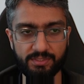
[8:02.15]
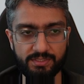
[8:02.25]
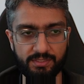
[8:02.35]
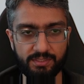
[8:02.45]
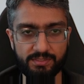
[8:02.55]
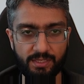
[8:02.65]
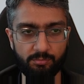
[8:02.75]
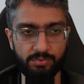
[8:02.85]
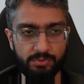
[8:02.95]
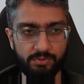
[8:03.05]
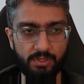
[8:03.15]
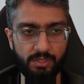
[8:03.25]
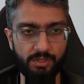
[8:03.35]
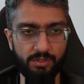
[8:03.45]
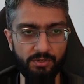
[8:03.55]
as an example.
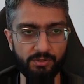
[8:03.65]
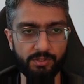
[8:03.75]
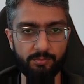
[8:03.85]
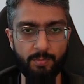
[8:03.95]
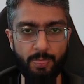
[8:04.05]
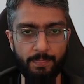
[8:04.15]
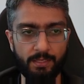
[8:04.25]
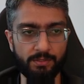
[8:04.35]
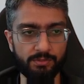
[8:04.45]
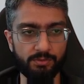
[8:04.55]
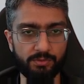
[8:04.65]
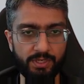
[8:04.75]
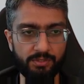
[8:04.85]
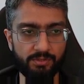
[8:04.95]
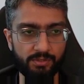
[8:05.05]
Okay, so
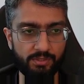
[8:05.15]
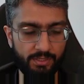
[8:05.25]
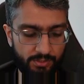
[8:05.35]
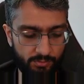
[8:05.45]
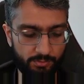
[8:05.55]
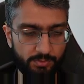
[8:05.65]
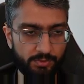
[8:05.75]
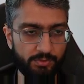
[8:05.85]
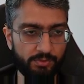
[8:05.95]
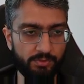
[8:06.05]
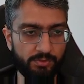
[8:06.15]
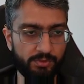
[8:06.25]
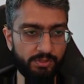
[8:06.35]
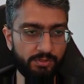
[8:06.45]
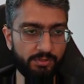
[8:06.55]
get run output,
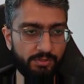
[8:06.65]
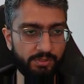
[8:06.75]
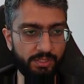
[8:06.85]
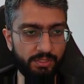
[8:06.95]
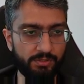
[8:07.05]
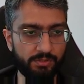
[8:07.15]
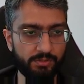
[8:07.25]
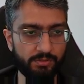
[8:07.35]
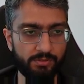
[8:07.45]
return data,